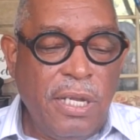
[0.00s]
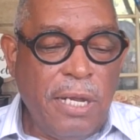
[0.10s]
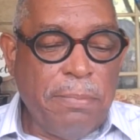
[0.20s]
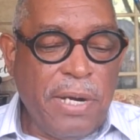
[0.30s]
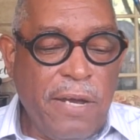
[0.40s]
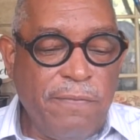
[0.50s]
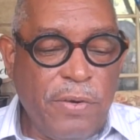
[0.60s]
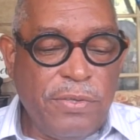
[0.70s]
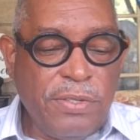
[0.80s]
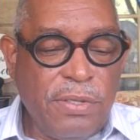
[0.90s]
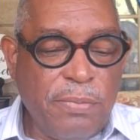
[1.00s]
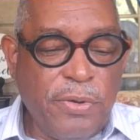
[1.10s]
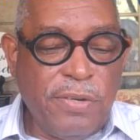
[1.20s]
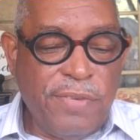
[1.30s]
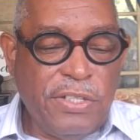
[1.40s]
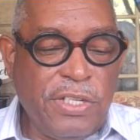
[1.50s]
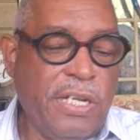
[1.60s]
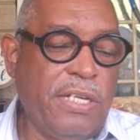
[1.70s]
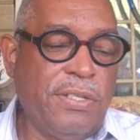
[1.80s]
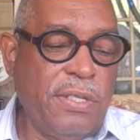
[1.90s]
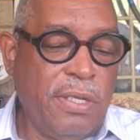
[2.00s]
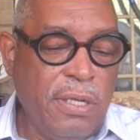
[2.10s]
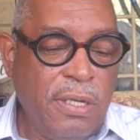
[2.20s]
in Brown versus the Board of Education.